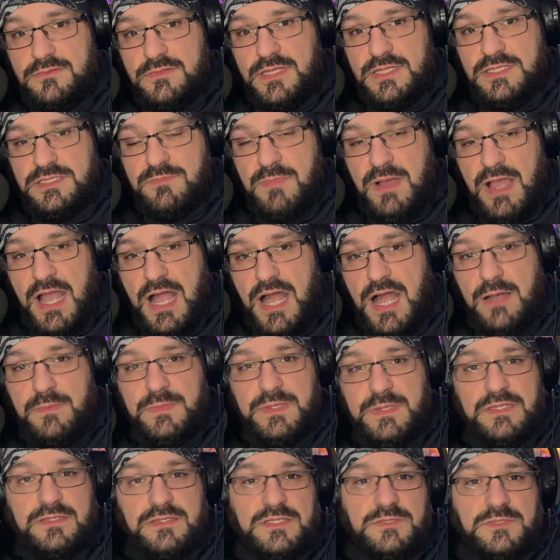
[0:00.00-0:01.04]
It's my
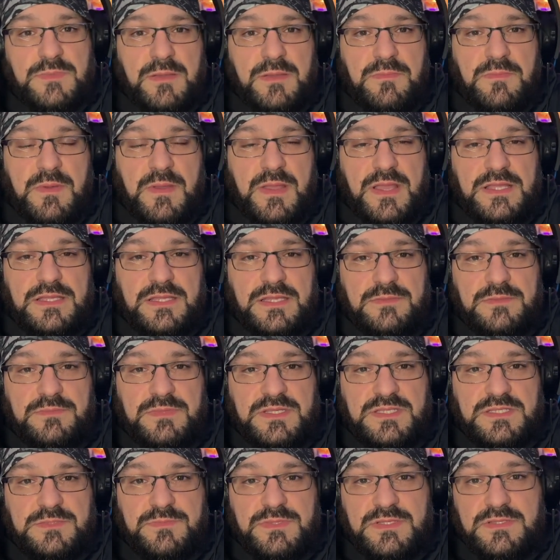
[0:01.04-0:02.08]
hobby.
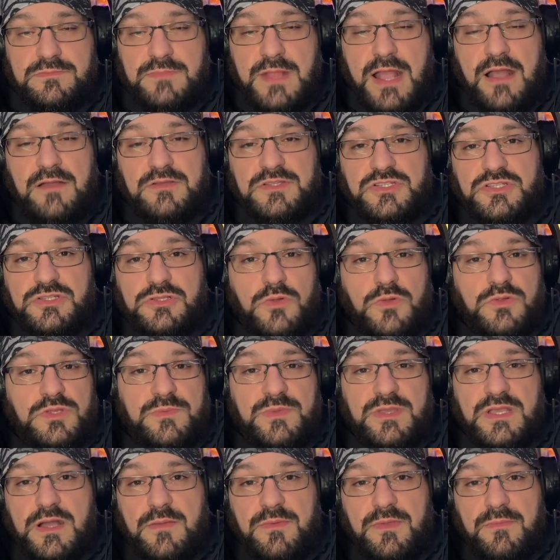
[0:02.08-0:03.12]
It's now slowly
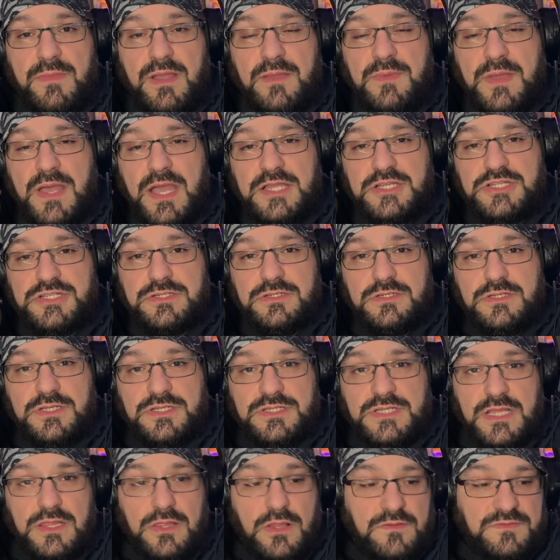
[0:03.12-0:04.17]
becoming my passion
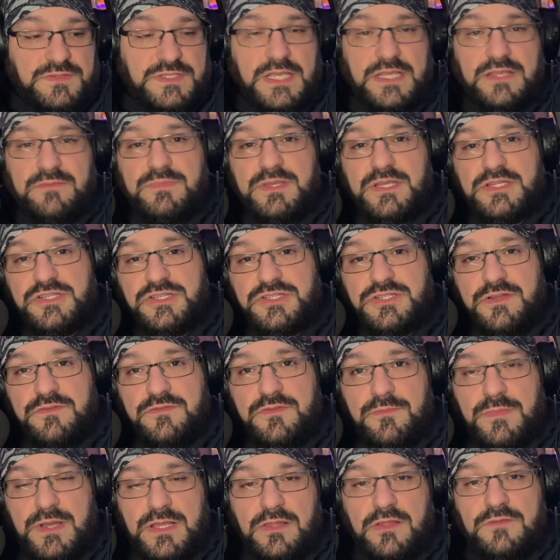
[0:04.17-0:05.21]
because I love taking pictures of
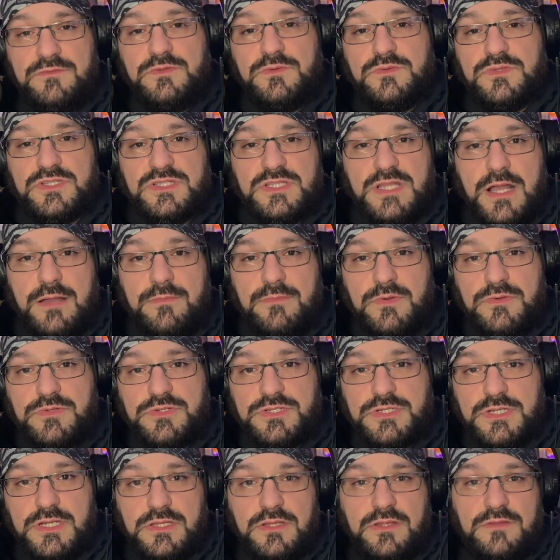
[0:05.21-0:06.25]
them. I love doing the stop
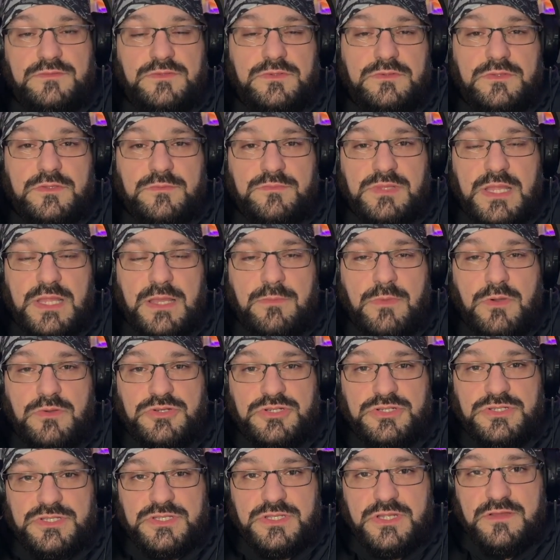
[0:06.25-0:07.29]
motion. I love doing the play
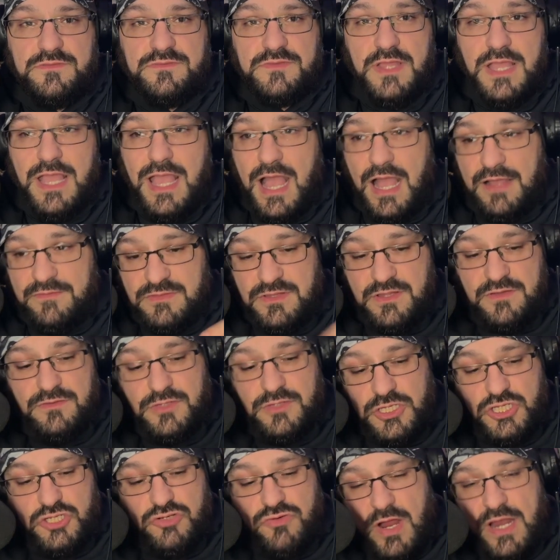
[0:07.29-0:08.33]
motion stuff. I've
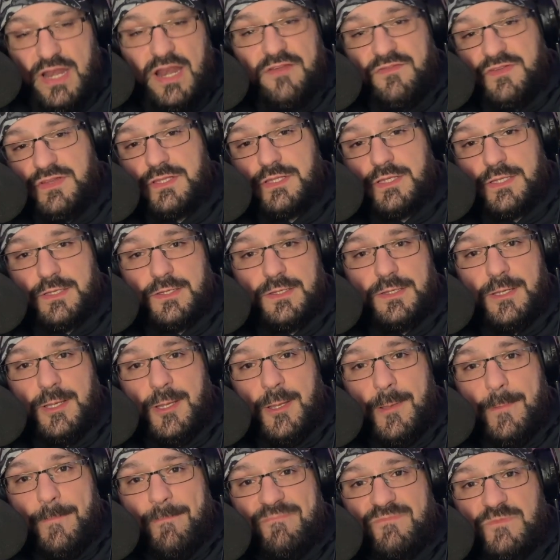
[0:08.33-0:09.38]
literally tried everything.
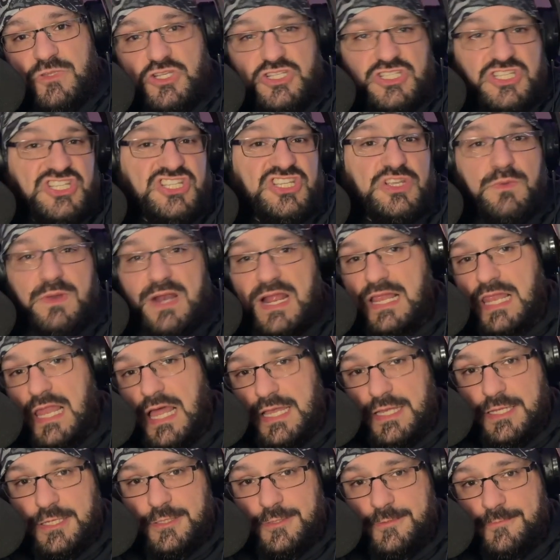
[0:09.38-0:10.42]
Just to see what I
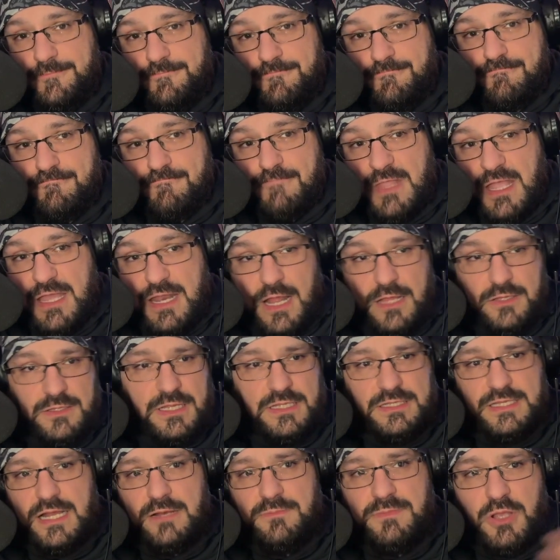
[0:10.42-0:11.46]
like. And
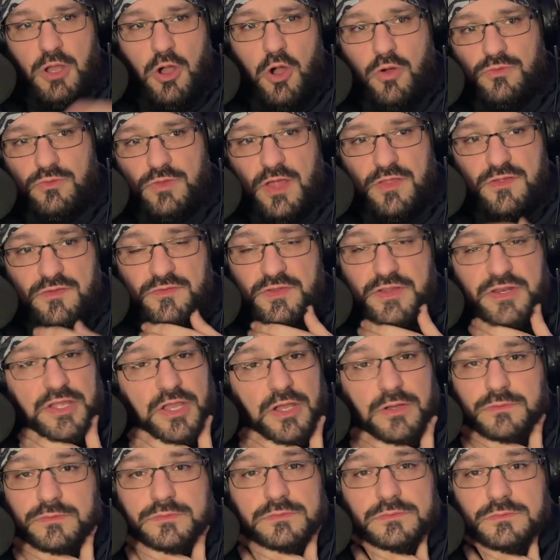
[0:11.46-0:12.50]
that'll be a whole nother
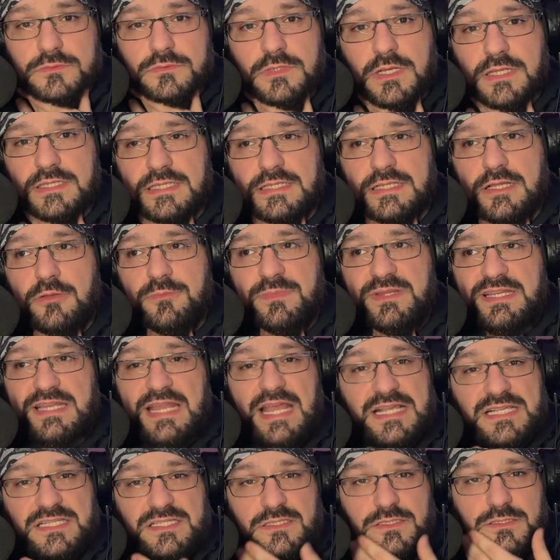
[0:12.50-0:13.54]
video. I think that'll be
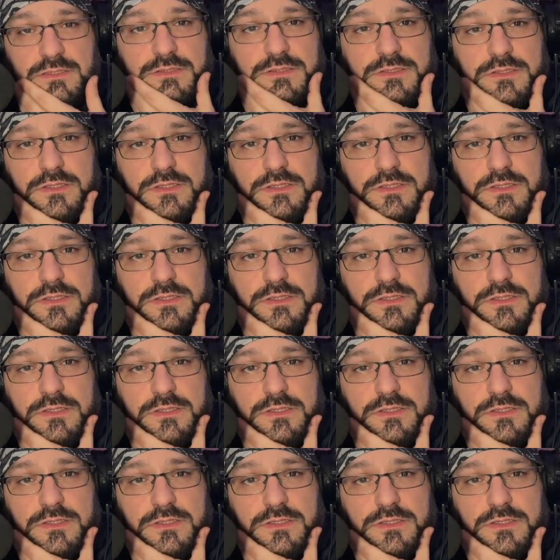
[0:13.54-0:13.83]
next.